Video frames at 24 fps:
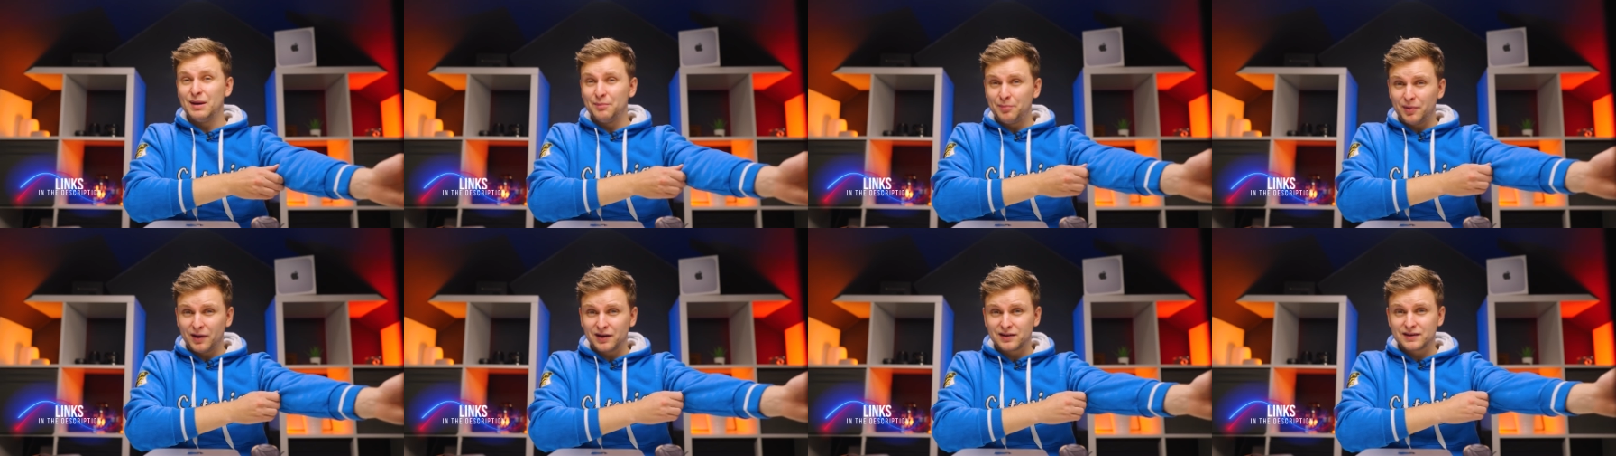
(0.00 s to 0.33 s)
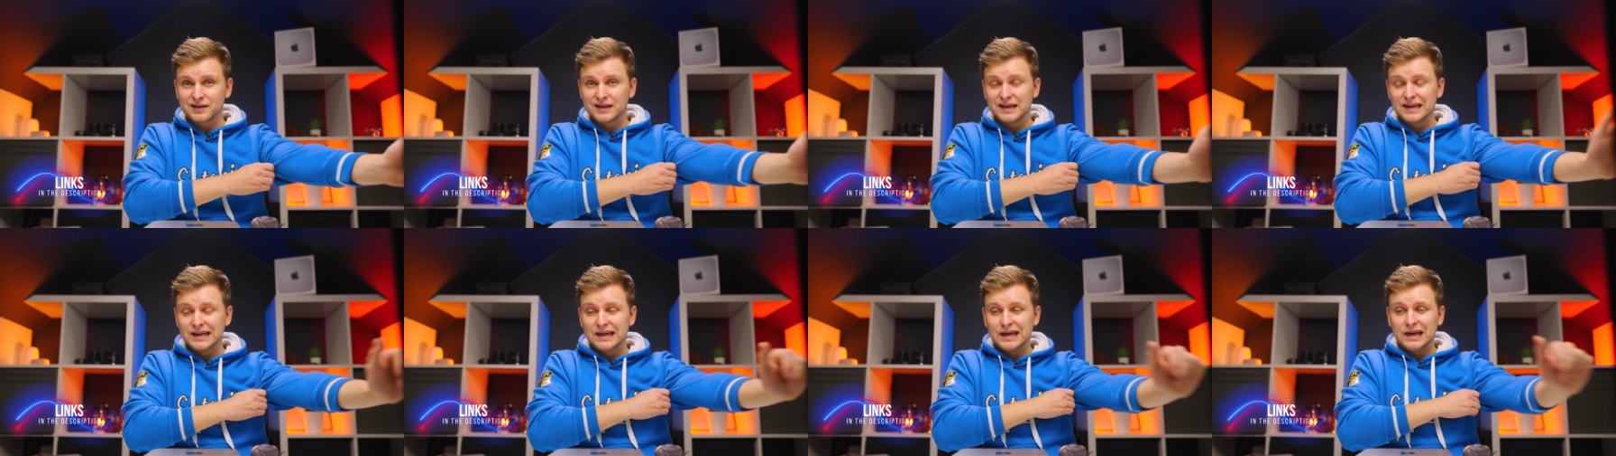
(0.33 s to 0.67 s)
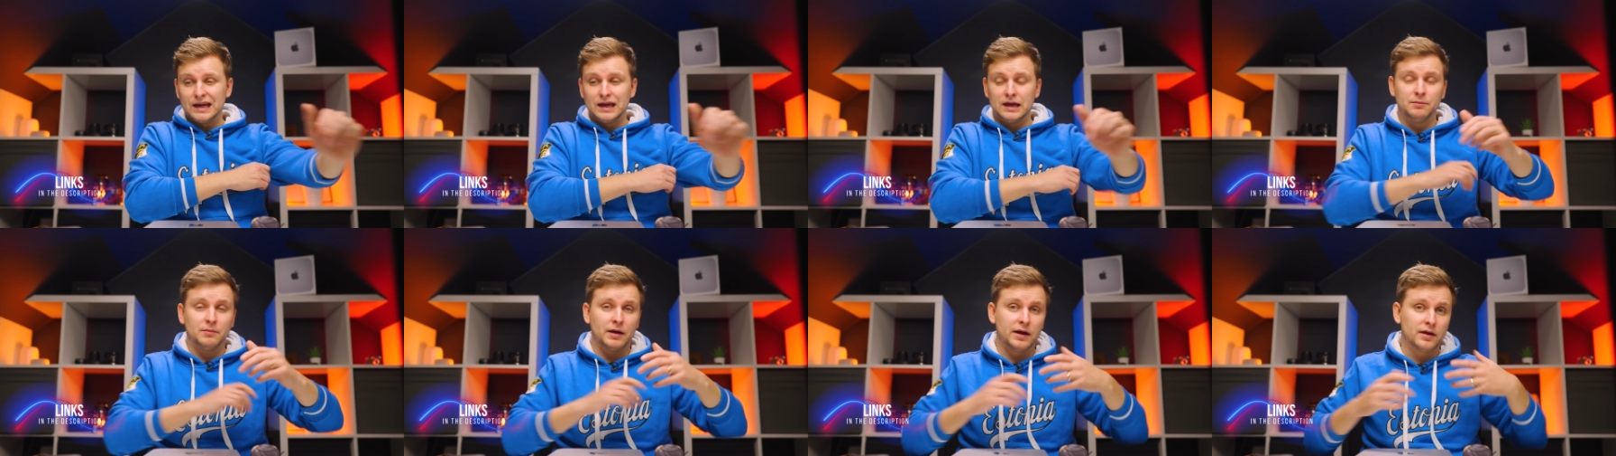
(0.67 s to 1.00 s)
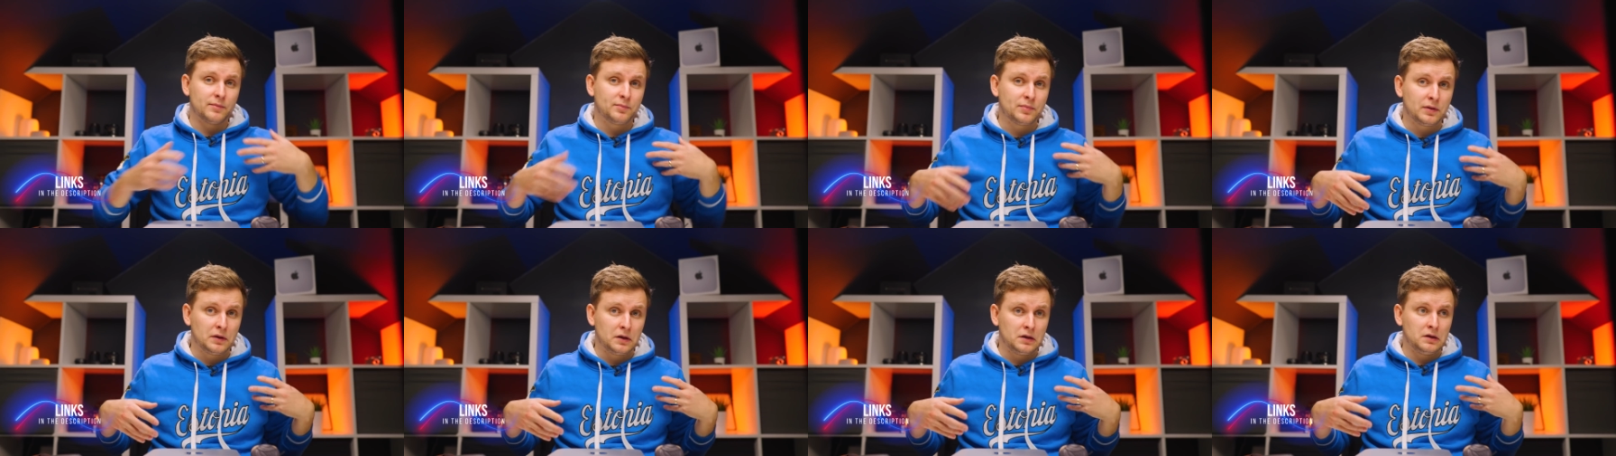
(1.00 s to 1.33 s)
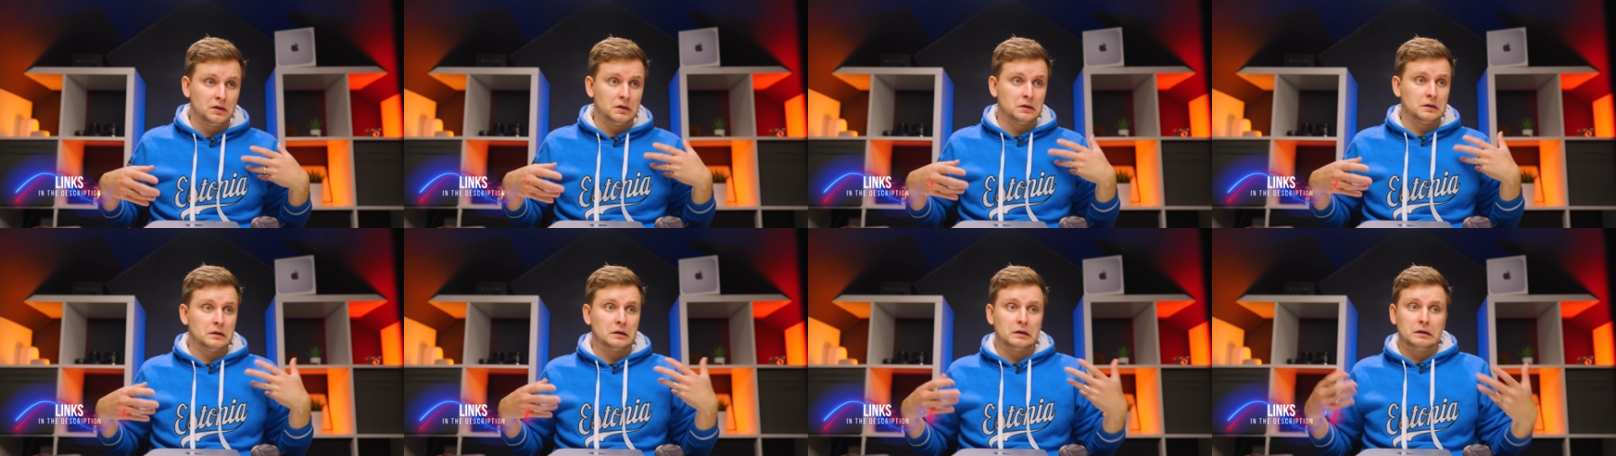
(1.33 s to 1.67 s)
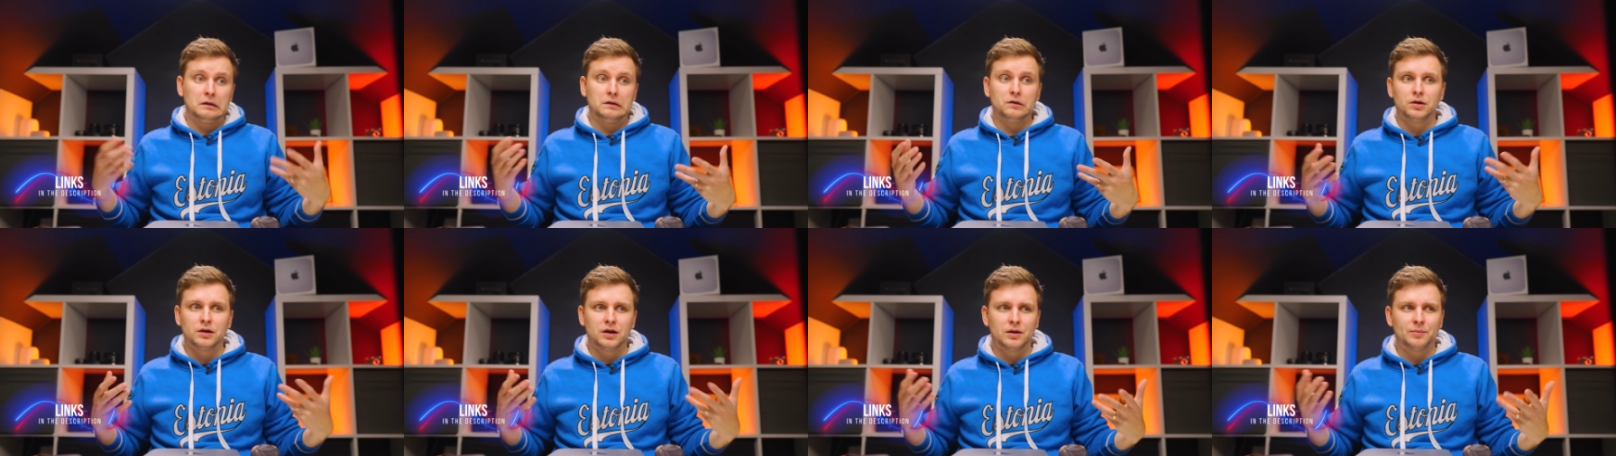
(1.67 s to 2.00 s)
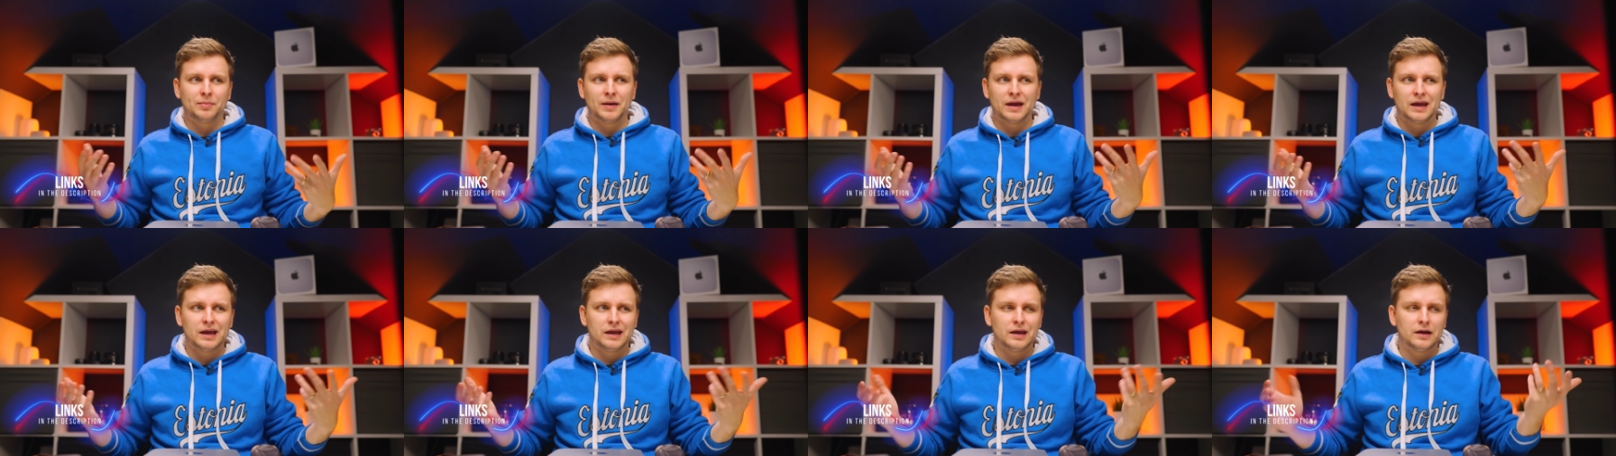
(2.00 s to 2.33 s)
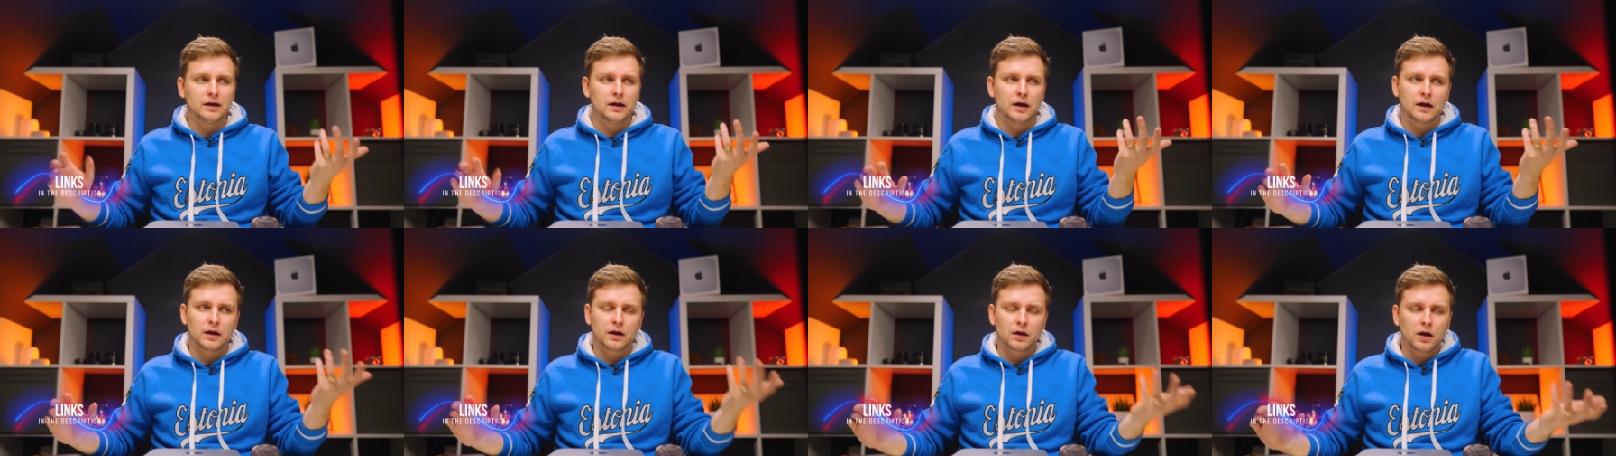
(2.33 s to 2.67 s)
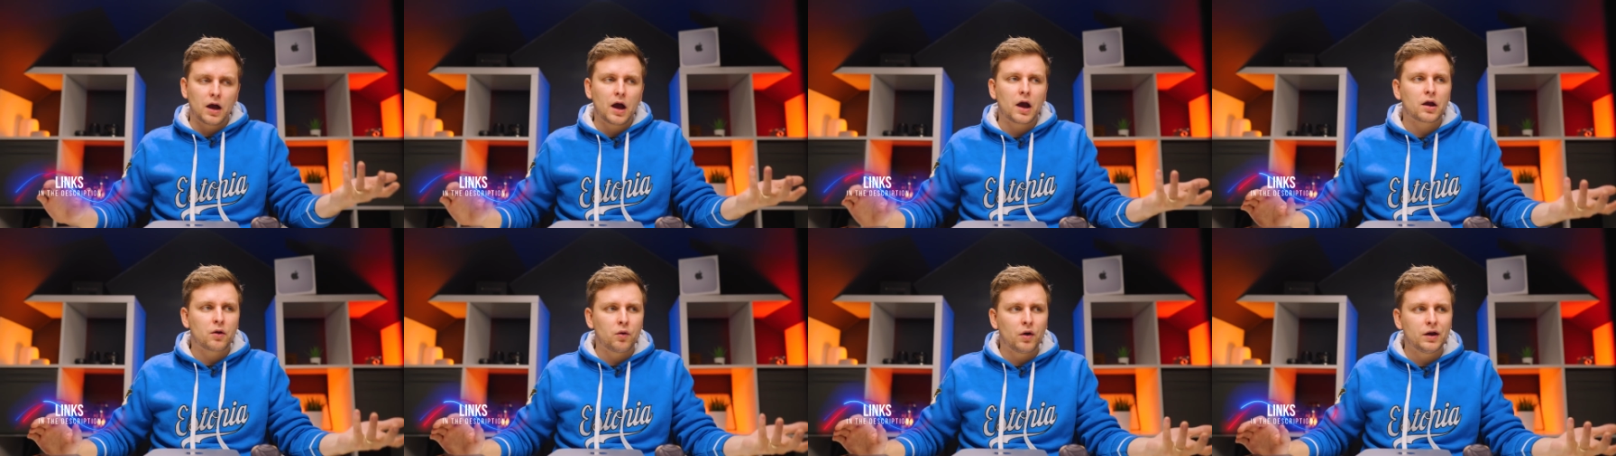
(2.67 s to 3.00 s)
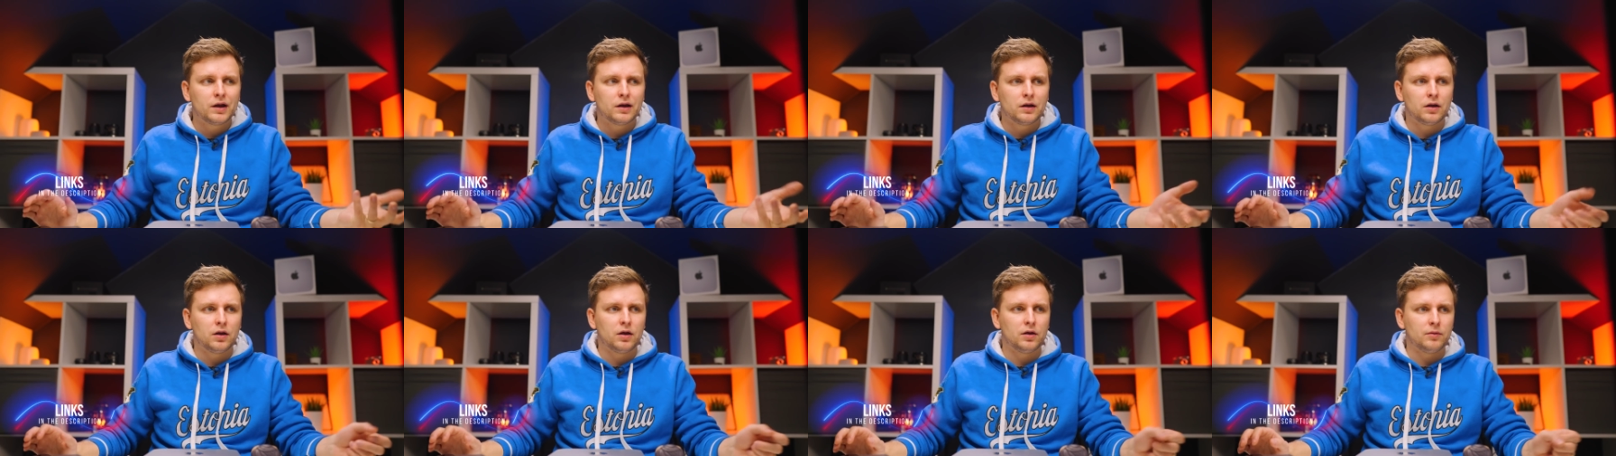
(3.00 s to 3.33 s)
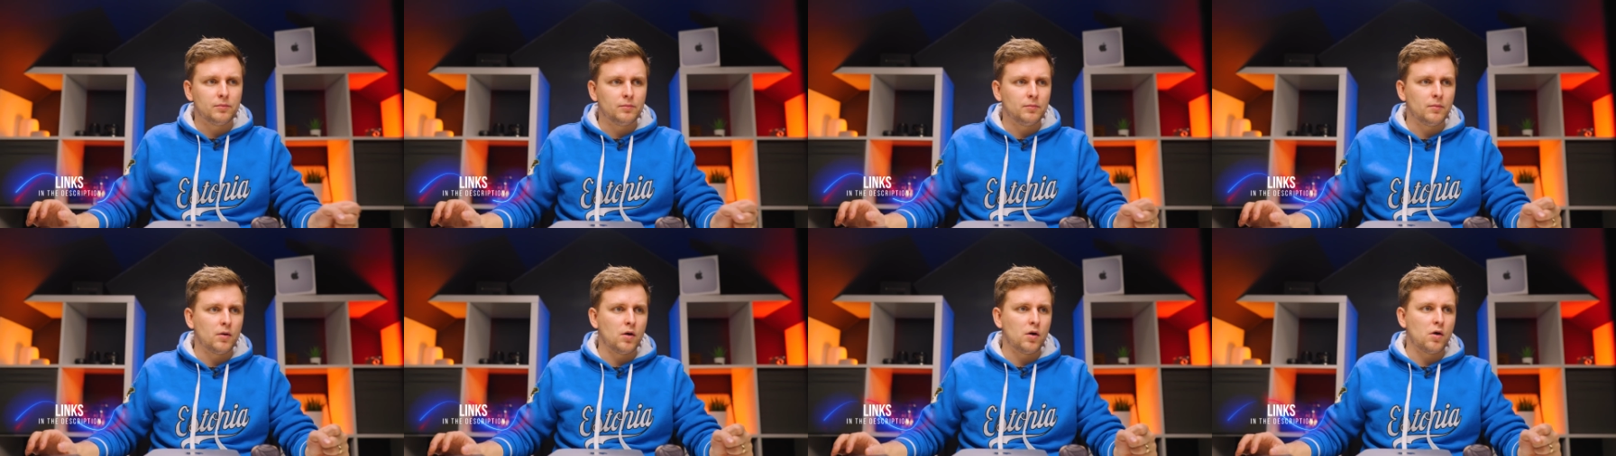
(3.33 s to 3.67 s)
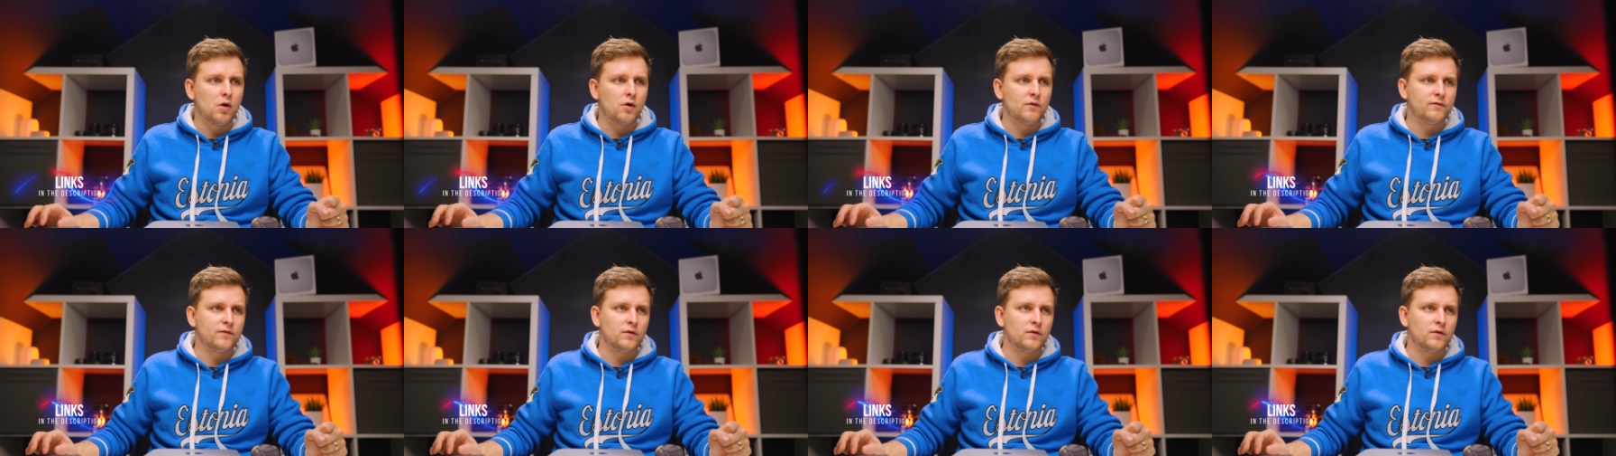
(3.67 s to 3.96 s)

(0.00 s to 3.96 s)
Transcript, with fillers: But in my opinion, you're going to pay uh, quite a lot more